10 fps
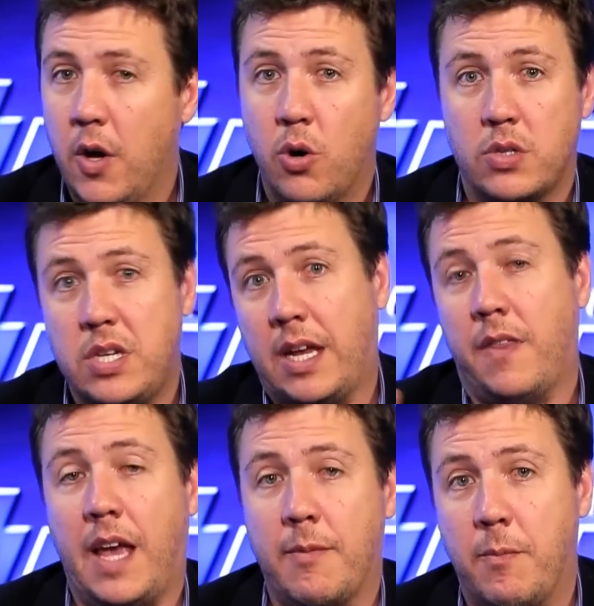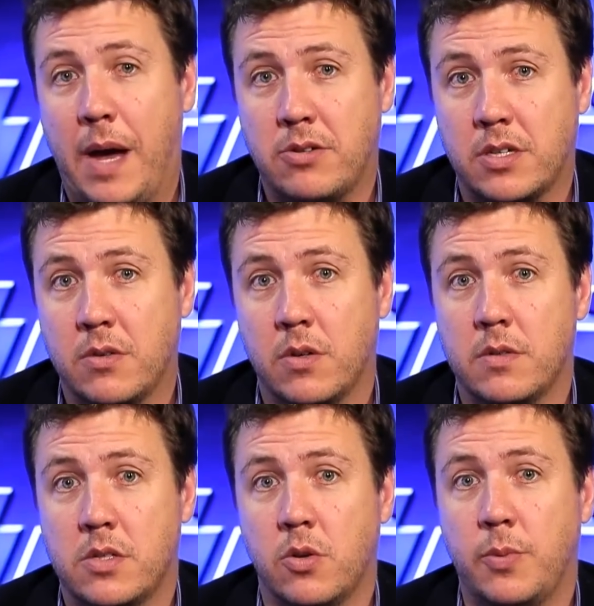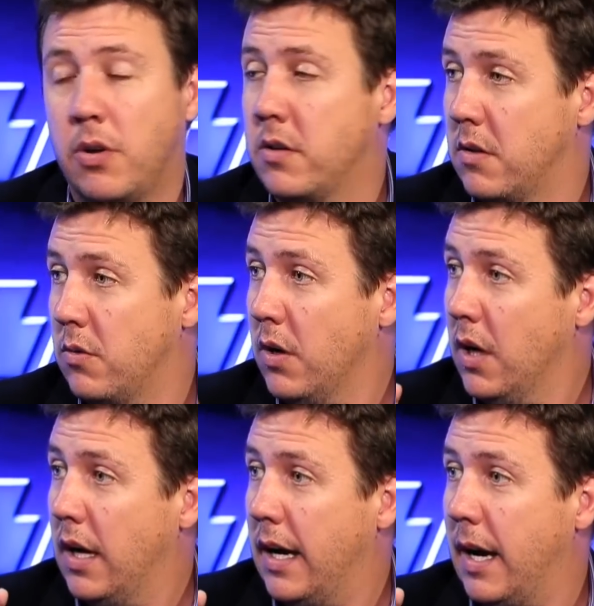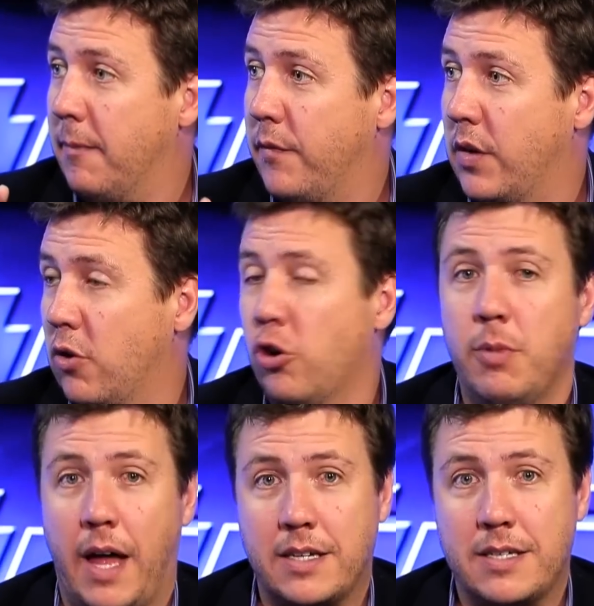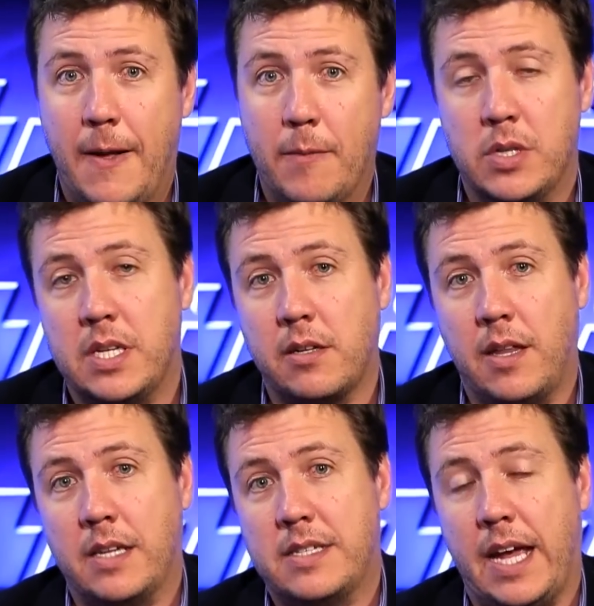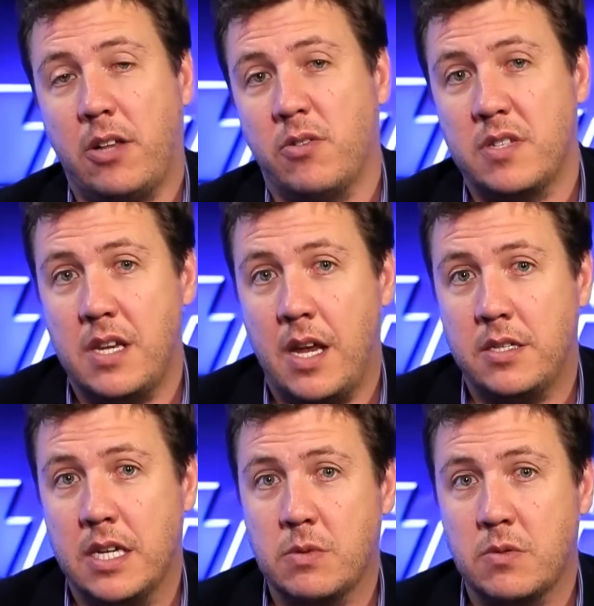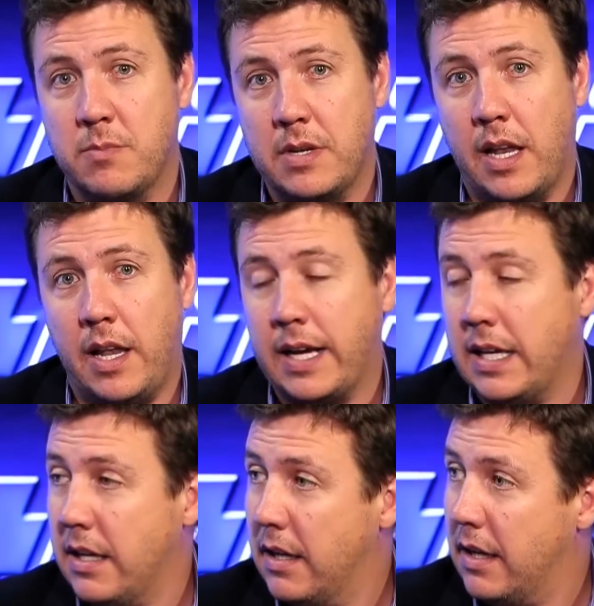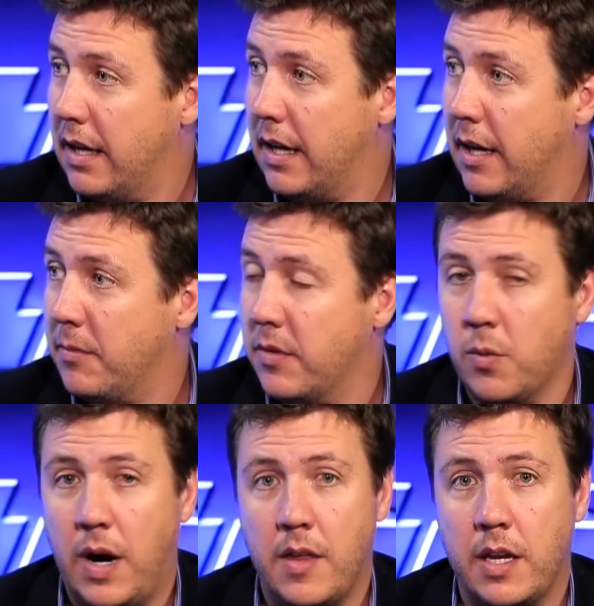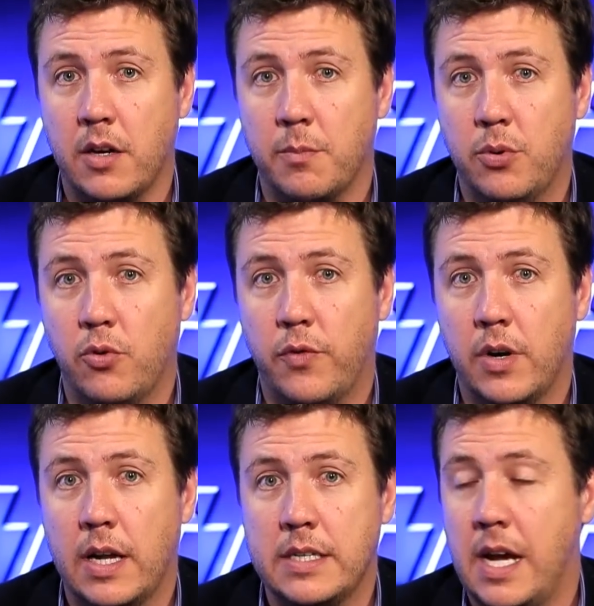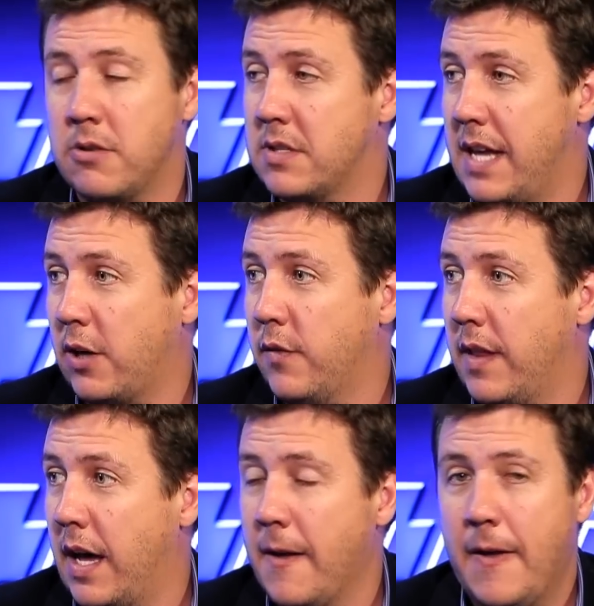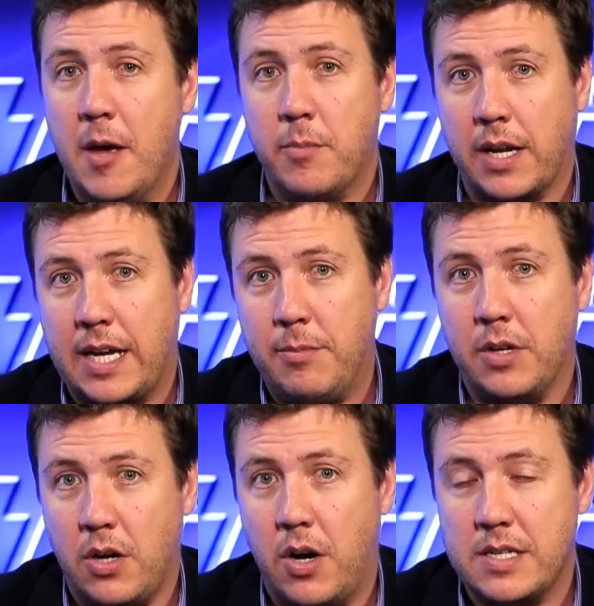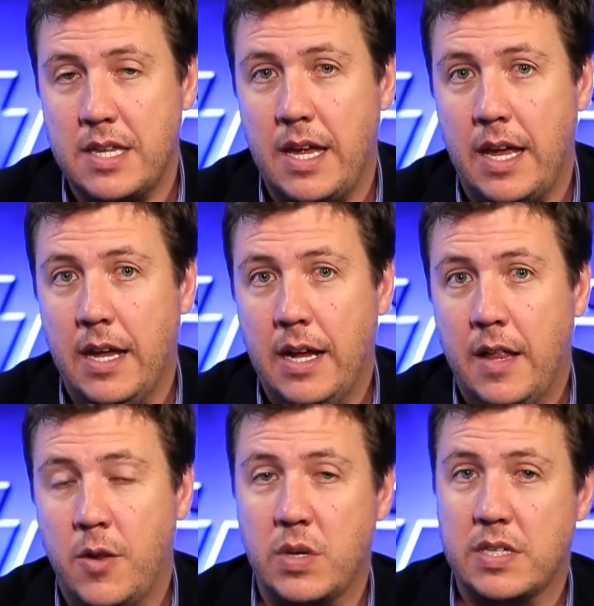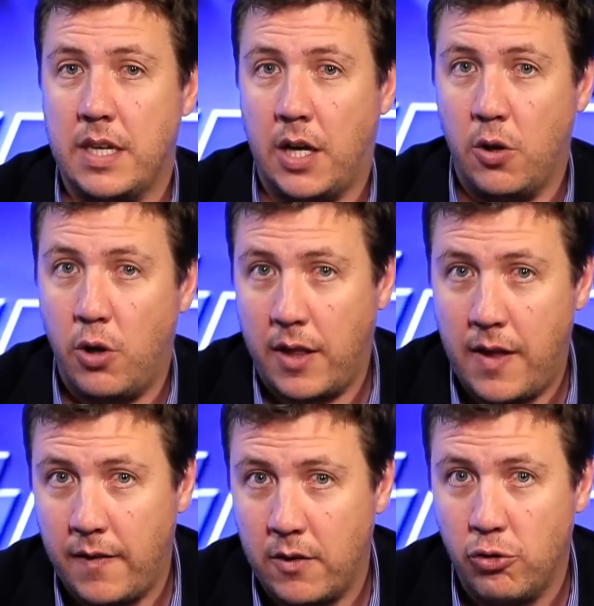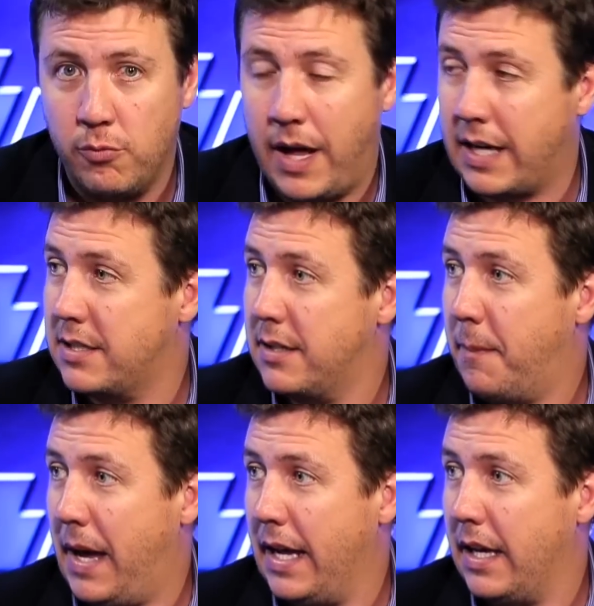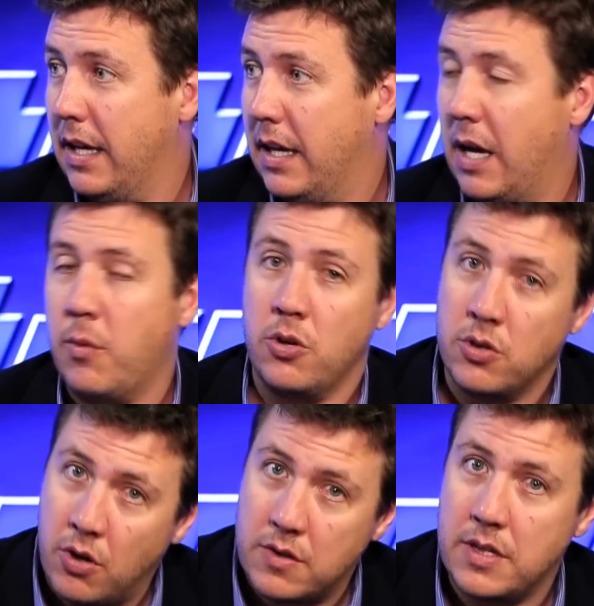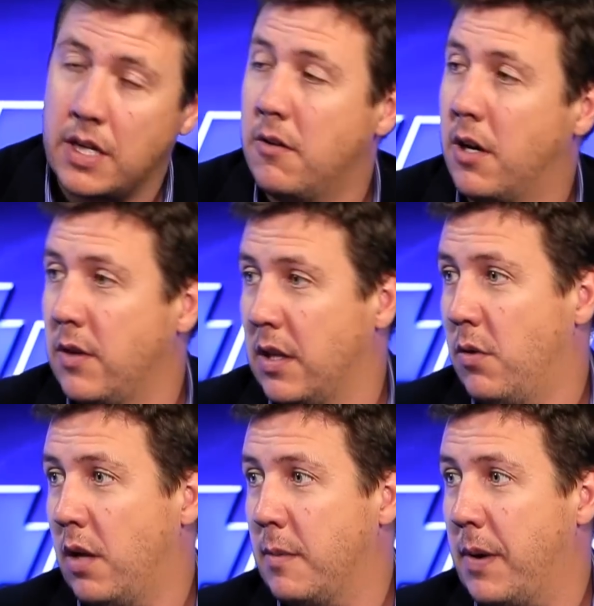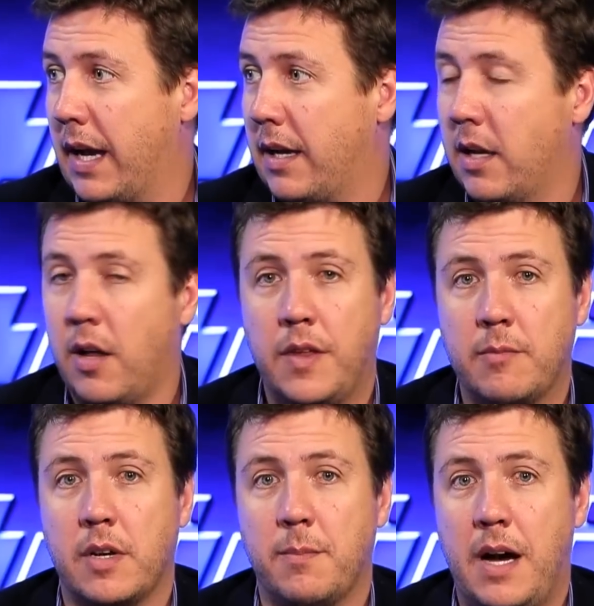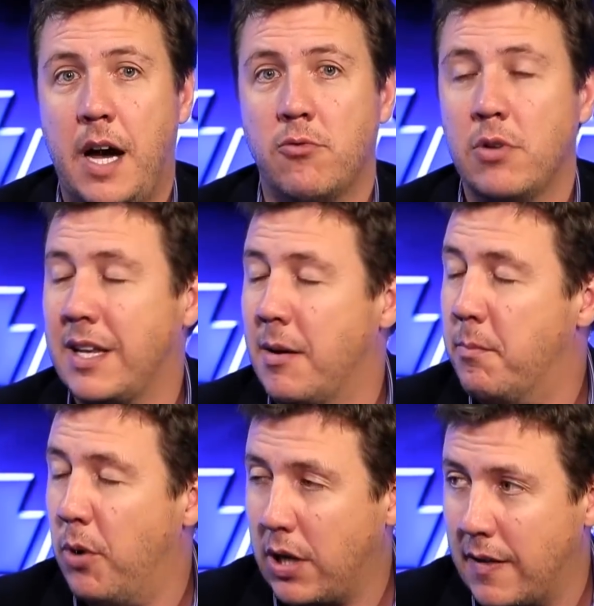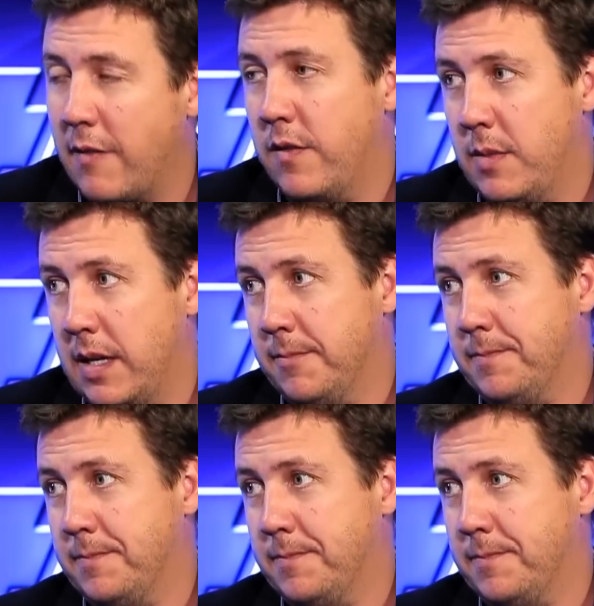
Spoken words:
Or check out the game of Patrick Tuipulotu for the All Blacks, particularly that tackle on Sanchez, which was a bit unlucky, the way that he got pulled for a dangerous tackle for that. But a couple of guys there that we're seeing a lot of that in the All Blacks pack, and we're not seeing a lot of it in the Wallaby pack. And I think McMahon really embodied that for me.